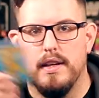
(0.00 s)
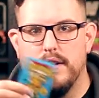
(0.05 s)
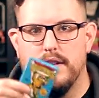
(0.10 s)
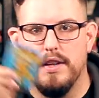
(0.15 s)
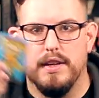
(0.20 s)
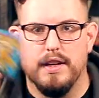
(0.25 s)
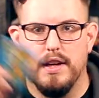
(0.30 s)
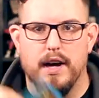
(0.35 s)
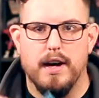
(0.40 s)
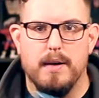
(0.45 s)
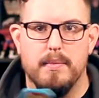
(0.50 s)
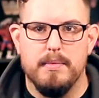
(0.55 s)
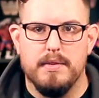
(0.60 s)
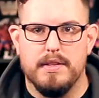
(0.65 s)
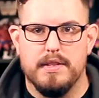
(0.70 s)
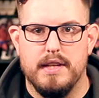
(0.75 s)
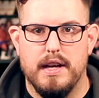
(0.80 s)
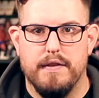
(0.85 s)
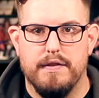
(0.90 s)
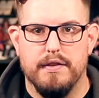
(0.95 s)
The gum
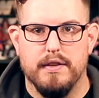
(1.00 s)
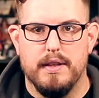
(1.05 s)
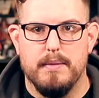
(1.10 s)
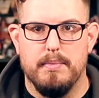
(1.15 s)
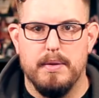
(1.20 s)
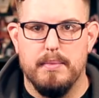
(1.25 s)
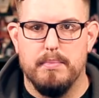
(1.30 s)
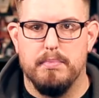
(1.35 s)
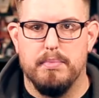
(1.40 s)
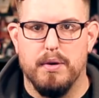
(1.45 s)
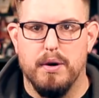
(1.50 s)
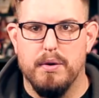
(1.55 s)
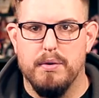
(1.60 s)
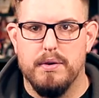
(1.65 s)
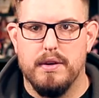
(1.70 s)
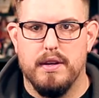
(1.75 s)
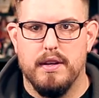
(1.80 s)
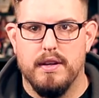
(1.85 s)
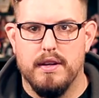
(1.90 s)
has definitely been broke.